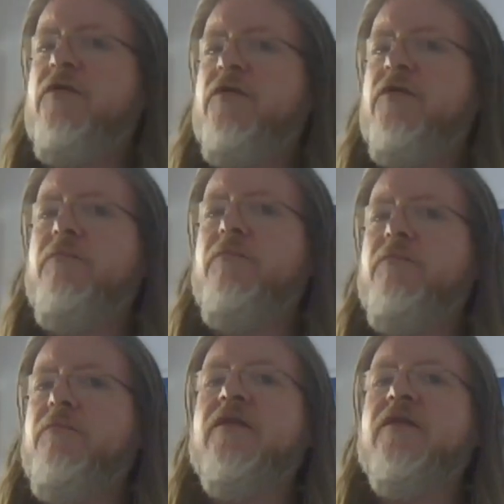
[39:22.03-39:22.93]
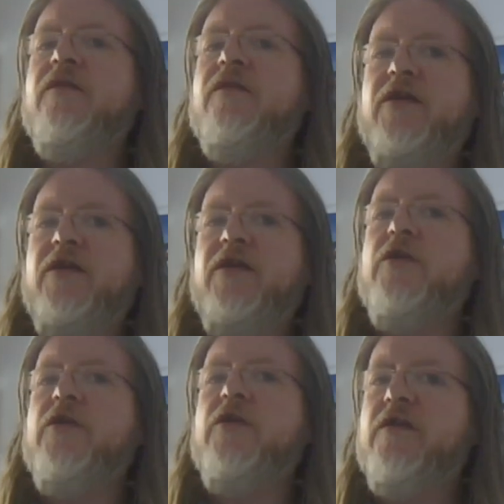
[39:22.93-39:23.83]
not mean that it
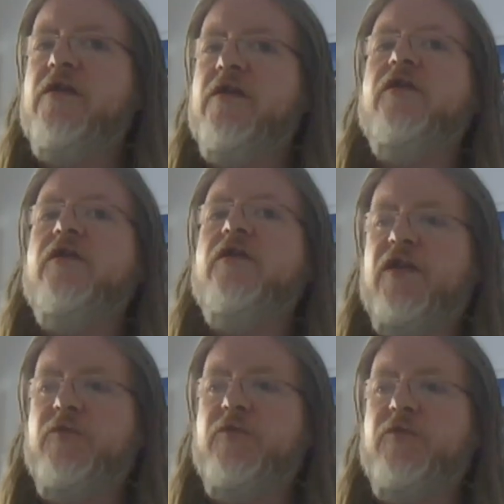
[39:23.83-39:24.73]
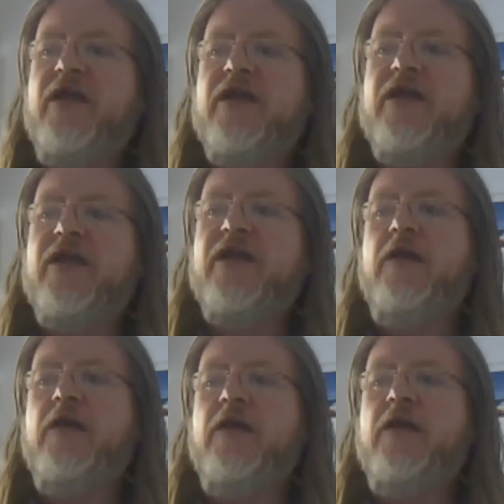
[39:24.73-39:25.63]
will still be the case when you get there.
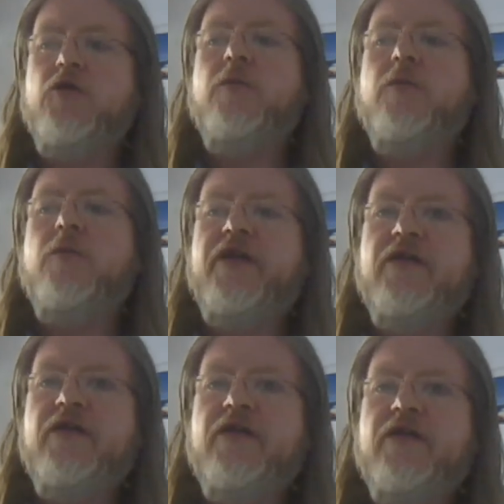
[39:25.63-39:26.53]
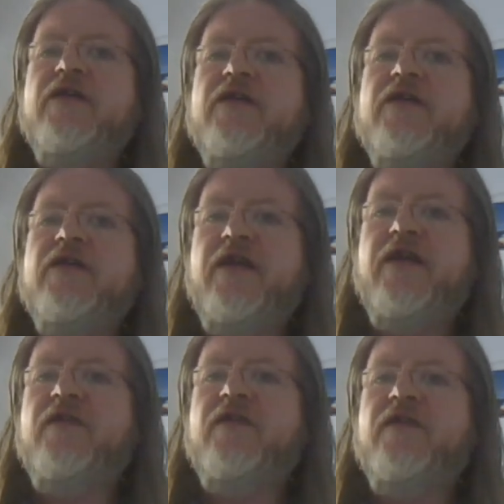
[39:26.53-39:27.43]
So please stay
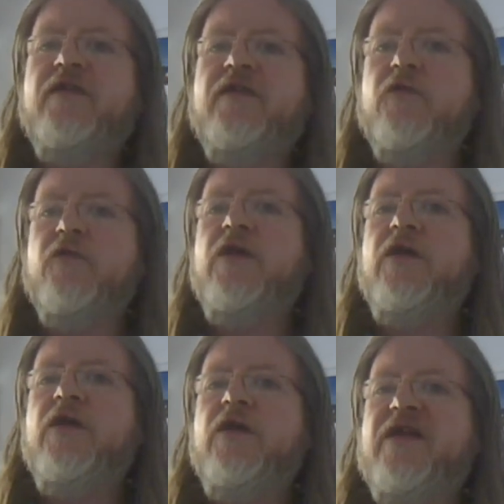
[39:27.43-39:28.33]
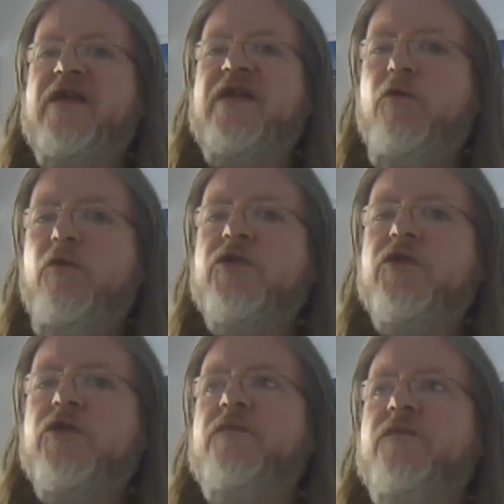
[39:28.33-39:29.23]
attentive, stay
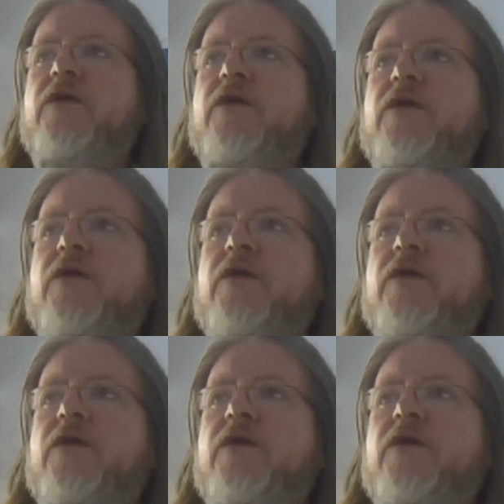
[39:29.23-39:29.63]
focused on